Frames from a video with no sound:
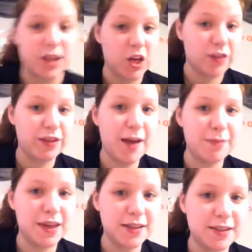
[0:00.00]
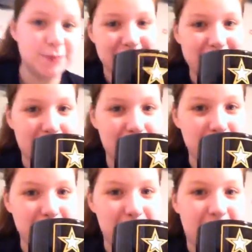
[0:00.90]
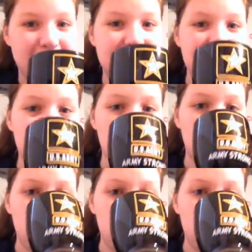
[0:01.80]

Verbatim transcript: Know what that means. Time for some hot tea.